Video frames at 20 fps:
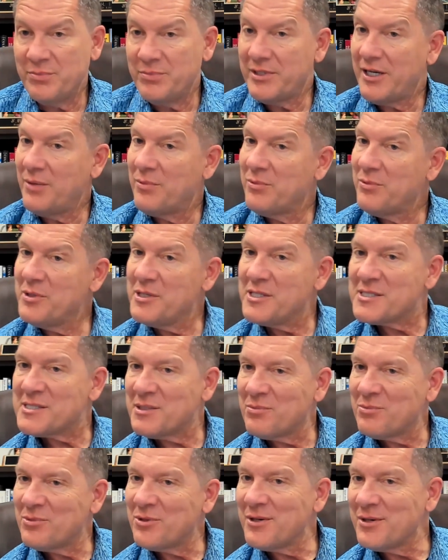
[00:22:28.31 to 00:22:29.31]
but I'm going to be
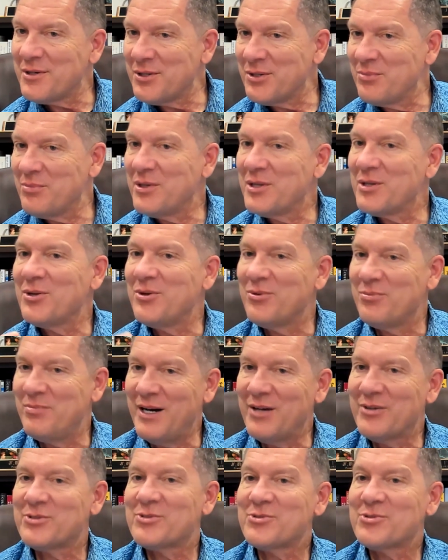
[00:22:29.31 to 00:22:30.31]
somewhere in the middle of
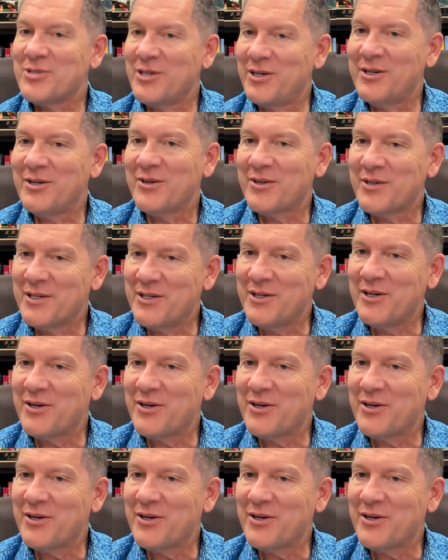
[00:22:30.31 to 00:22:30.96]
Maslow's hierarchy